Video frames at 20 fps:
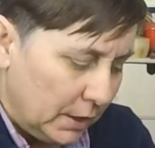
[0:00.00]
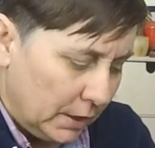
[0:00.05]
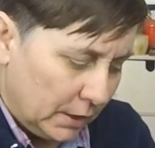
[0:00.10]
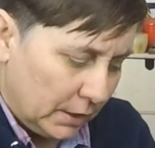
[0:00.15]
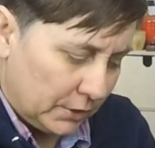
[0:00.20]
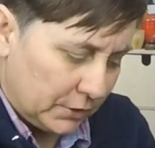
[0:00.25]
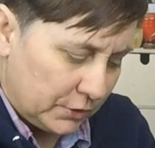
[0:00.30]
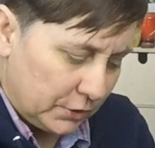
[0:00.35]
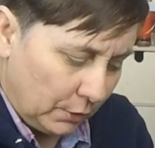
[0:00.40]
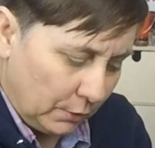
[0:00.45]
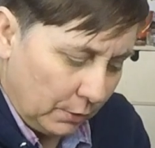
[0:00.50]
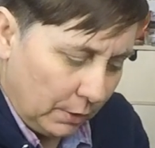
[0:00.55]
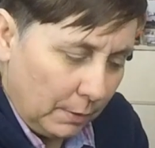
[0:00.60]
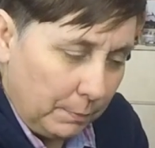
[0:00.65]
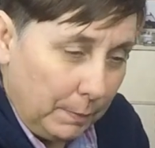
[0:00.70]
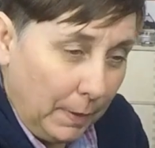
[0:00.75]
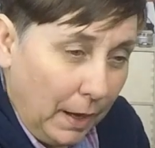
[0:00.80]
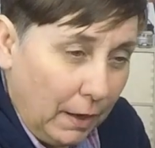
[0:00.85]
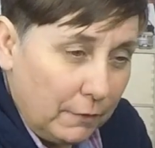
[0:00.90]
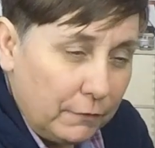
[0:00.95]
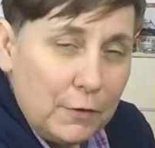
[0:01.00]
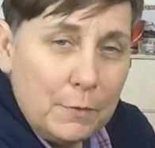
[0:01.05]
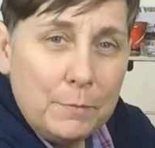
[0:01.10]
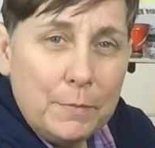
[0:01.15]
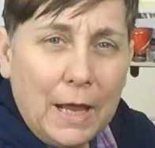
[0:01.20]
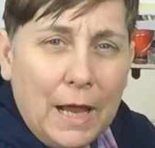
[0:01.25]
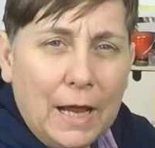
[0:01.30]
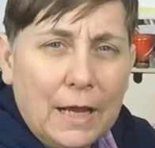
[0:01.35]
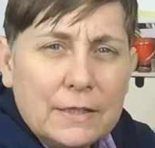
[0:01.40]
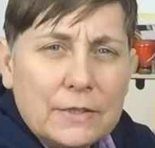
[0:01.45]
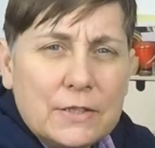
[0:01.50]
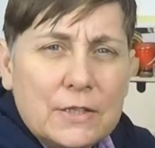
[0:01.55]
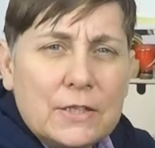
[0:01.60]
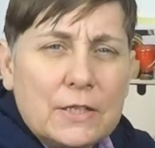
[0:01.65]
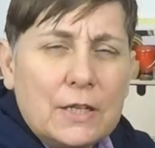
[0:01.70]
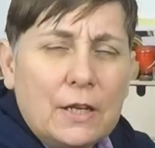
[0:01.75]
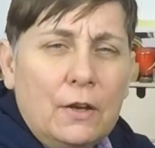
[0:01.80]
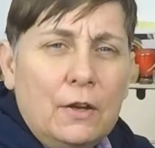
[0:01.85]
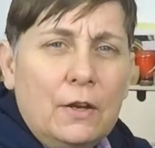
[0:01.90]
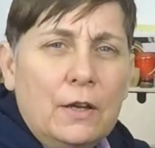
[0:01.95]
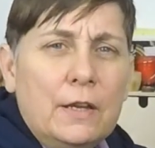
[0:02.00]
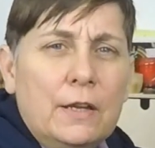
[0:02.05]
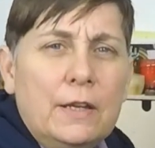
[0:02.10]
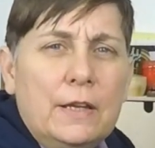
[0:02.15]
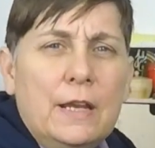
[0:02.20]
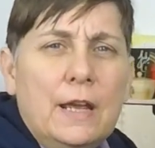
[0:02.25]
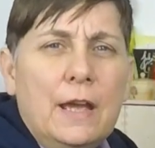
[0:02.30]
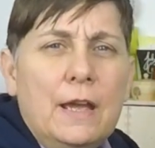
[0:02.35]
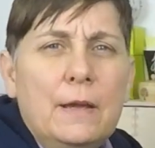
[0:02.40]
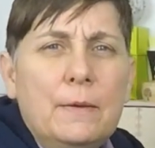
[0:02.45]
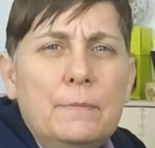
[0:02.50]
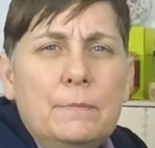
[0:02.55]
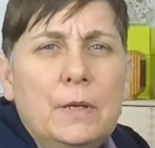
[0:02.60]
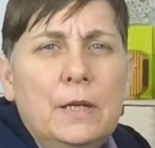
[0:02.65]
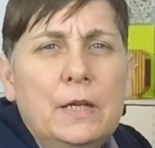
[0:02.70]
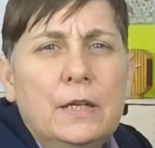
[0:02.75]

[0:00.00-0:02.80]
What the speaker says: So apart from that, I